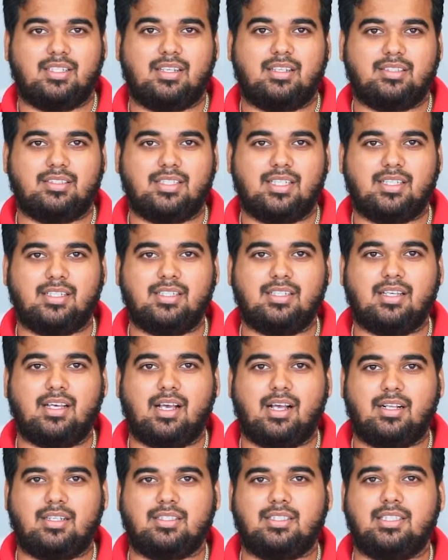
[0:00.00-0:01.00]
Then
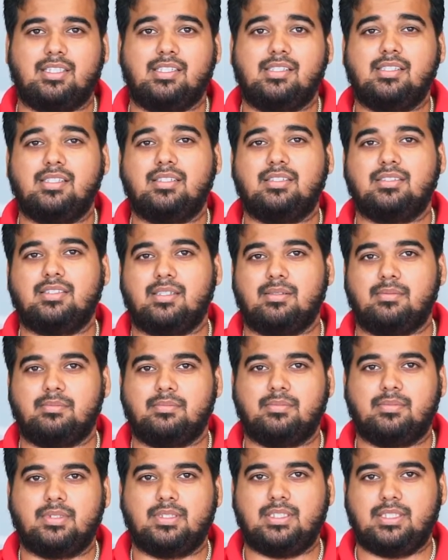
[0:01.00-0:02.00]
I'll need some
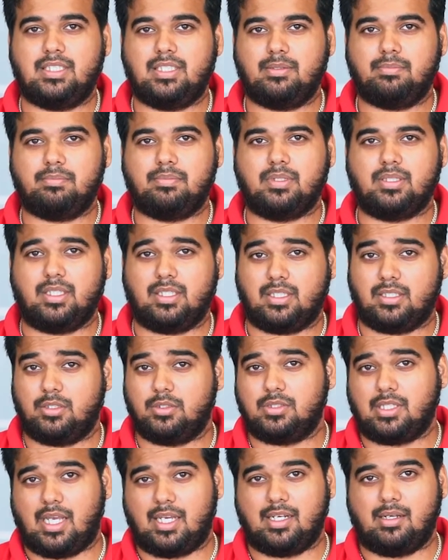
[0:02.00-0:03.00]
tape. You could
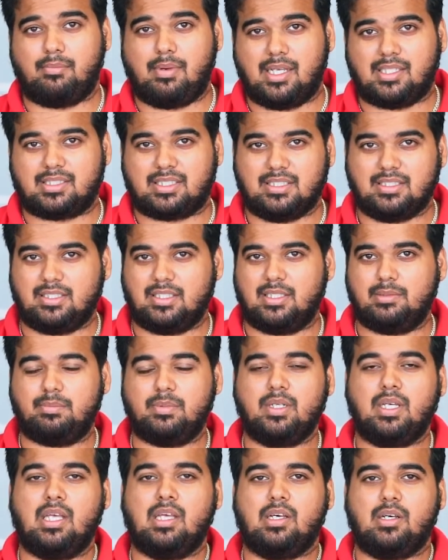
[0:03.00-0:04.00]
use either masking tape
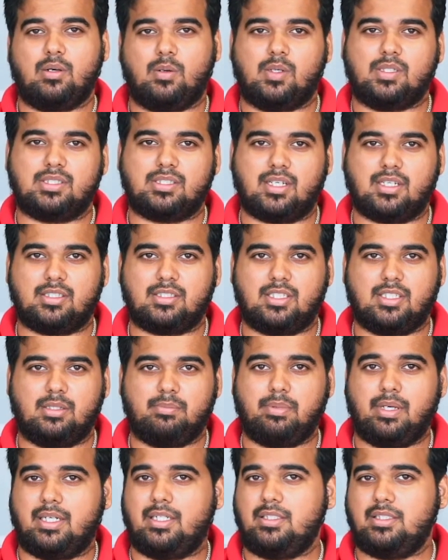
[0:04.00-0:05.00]
or scotch
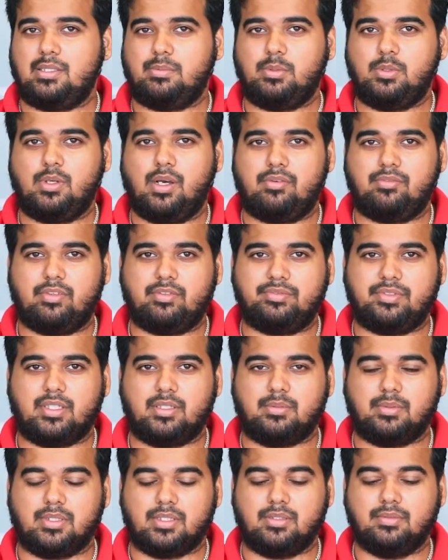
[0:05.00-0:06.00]
tape, any tape you have
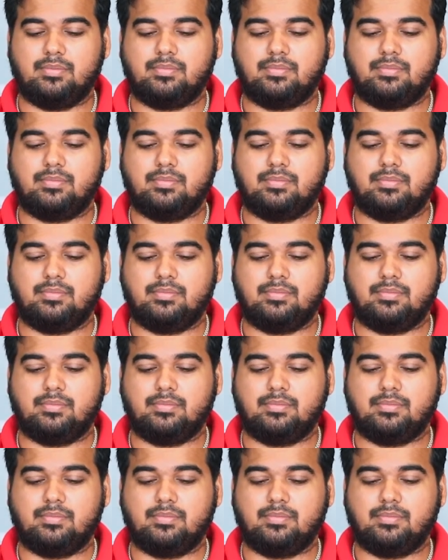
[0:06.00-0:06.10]
available.